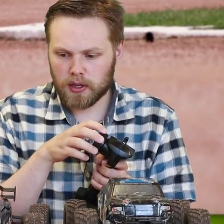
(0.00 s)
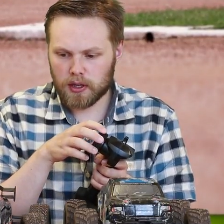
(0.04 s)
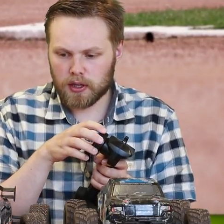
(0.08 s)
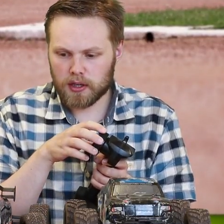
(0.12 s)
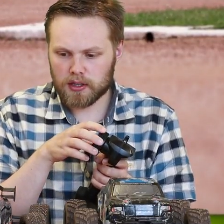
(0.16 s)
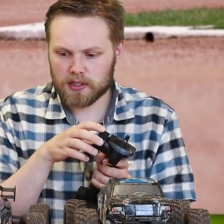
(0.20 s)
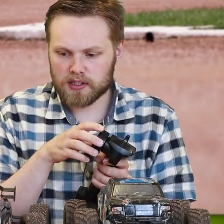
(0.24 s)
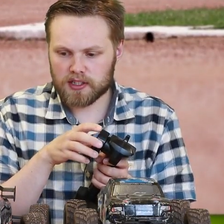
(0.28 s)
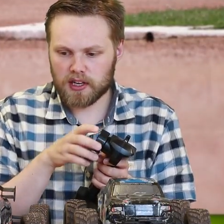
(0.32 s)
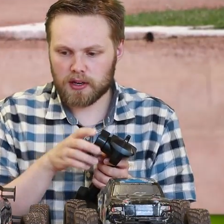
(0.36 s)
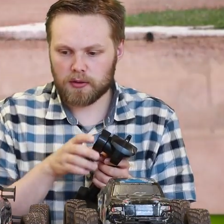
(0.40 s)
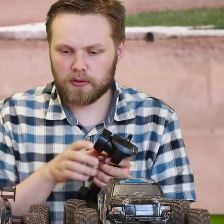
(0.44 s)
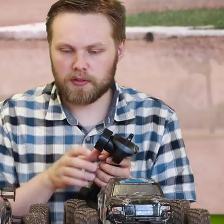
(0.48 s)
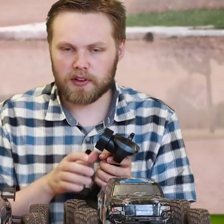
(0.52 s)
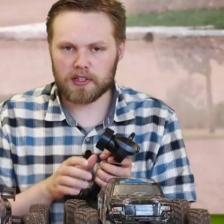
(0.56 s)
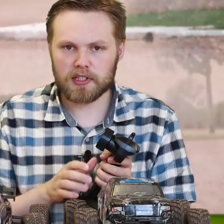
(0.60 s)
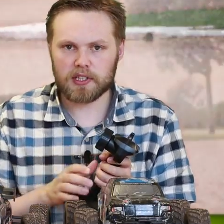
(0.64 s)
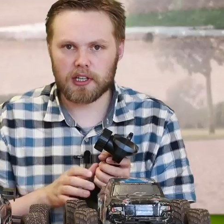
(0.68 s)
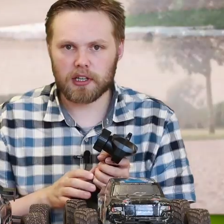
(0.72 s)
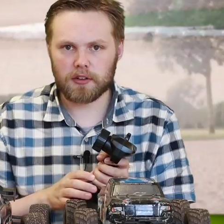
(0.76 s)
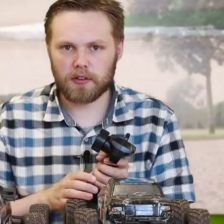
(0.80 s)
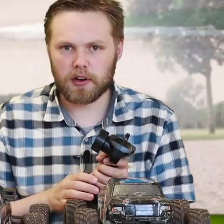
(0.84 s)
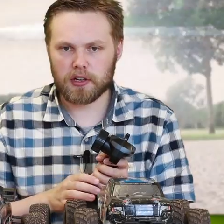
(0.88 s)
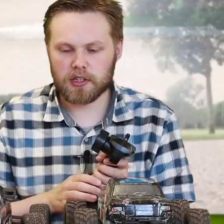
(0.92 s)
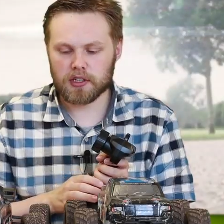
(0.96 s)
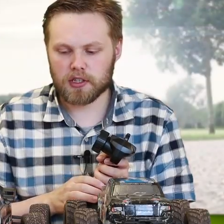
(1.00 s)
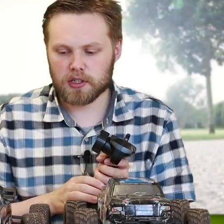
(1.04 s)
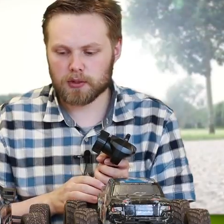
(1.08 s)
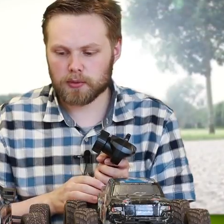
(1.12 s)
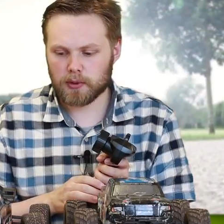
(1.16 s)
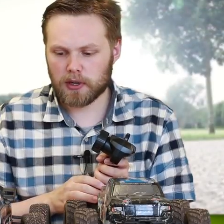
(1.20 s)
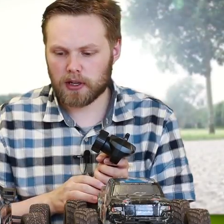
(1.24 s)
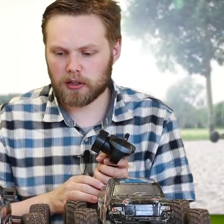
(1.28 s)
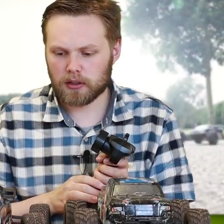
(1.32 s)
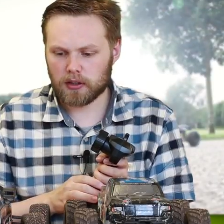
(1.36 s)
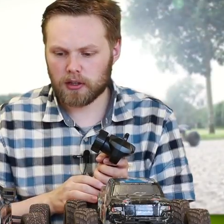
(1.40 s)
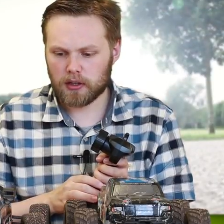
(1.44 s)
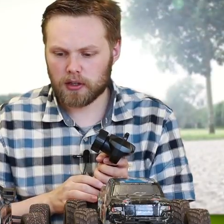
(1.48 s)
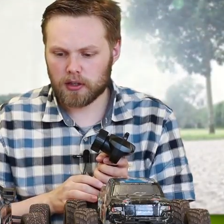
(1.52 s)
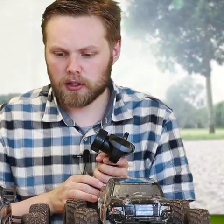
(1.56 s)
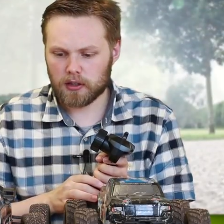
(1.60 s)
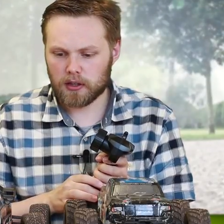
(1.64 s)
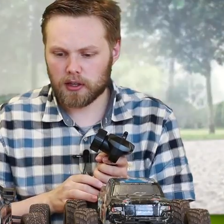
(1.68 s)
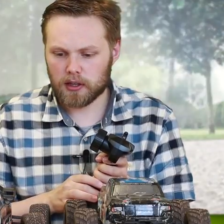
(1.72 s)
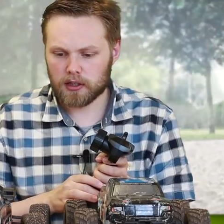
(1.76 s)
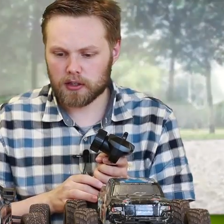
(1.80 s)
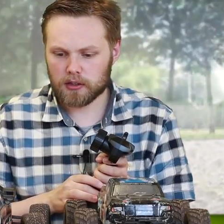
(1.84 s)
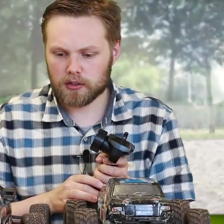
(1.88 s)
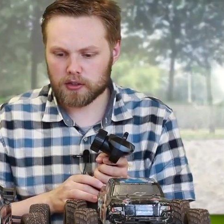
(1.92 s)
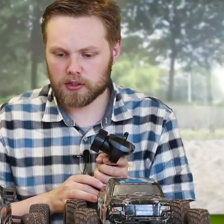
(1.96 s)
the same with acceleration as well
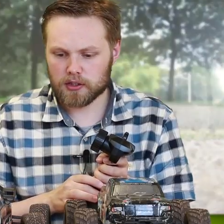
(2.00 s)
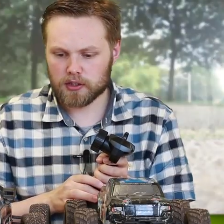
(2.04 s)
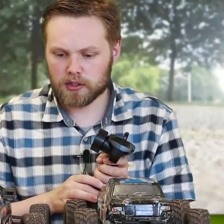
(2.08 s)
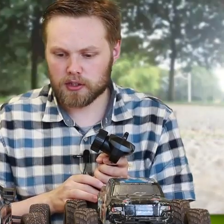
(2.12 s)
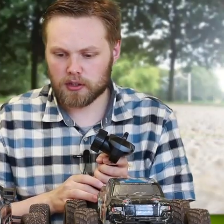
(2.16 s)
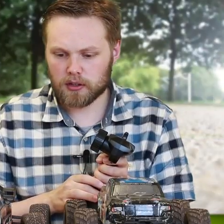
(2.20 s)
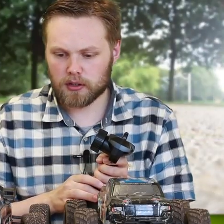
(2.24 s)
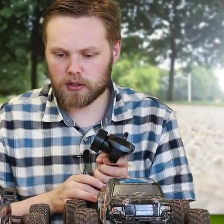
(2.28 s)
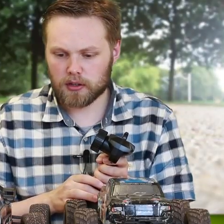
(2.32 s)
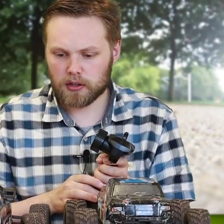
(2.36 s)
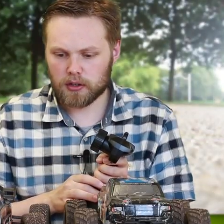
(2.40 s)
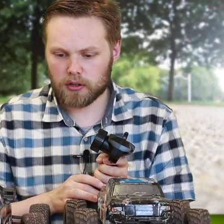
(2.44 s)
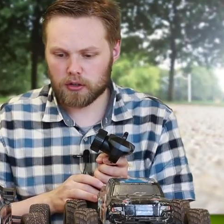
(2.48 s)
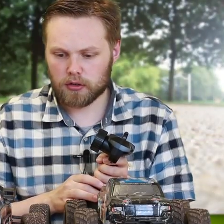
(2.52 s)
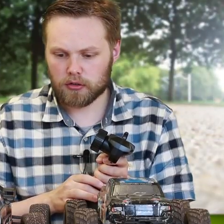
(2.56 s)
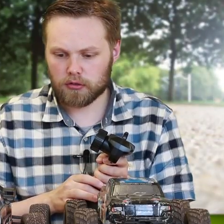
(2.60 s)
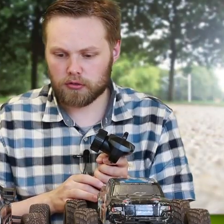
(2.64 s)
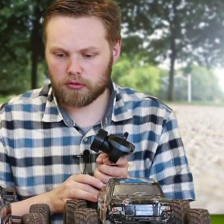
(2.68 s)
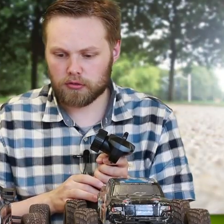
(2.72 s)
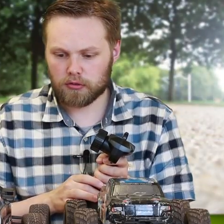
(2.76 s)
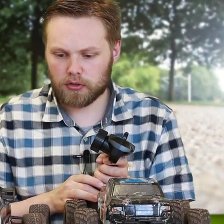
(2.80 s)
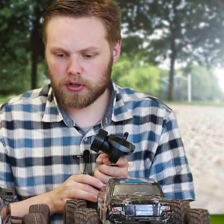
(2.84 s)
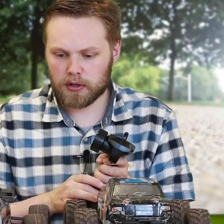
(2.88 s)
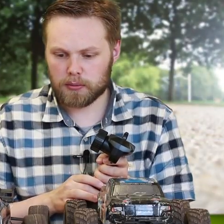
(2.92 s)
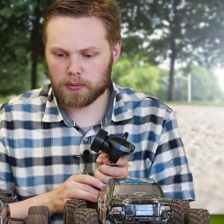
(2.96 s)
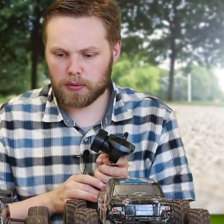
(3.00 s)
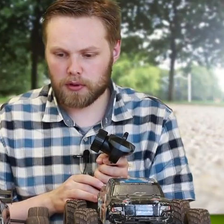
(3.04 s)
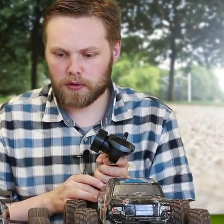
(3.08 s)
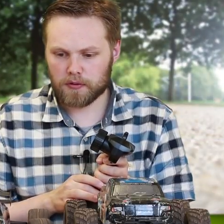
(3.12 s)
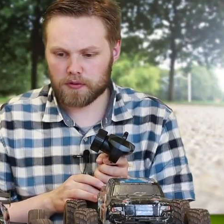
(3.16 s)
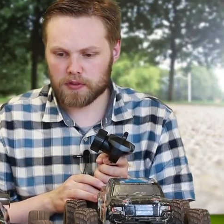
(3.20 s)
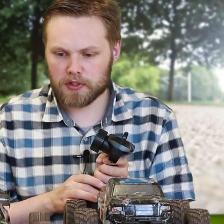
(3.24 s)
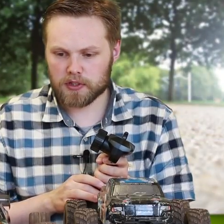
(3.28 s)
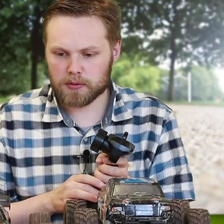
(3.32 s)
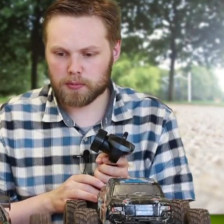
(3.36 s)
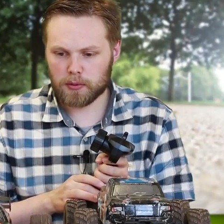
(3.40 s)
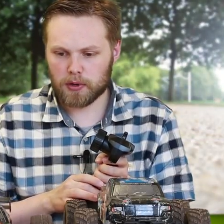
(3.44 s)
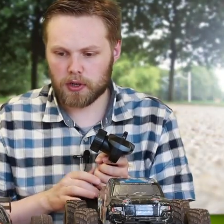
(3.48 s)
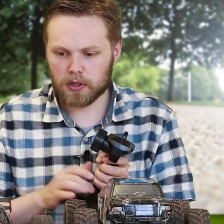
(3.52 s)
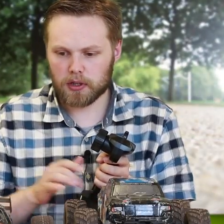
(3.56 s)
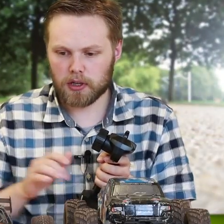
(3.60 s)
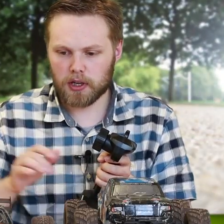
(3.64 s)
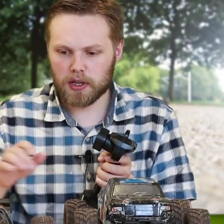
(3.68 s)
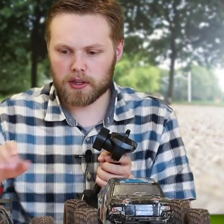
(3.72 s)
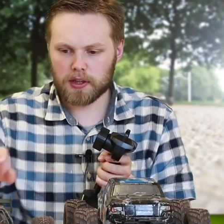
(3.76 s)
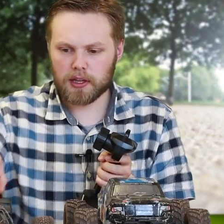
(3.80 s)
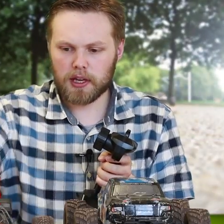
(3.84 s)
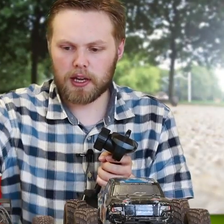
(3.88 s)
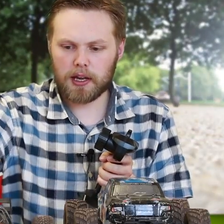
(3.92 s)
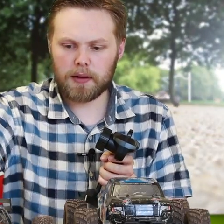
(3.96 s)
they can just creep off the spot
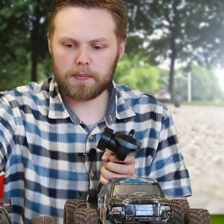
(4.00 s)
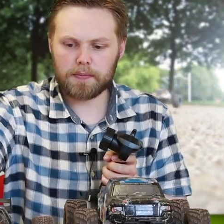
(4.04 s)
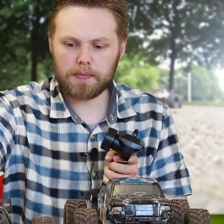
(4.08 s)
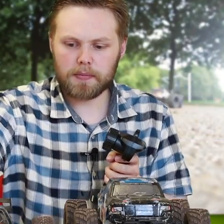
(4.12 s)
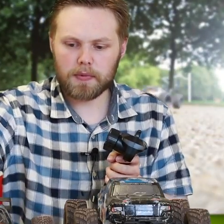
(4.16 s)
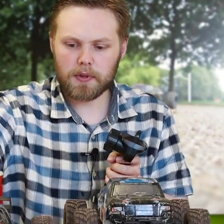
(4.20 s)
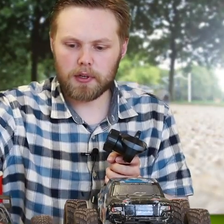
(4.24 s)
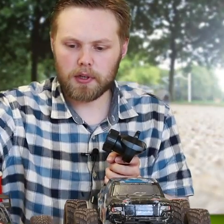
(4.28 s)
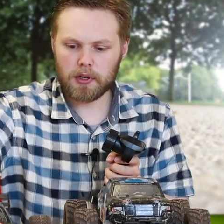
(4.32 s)
like that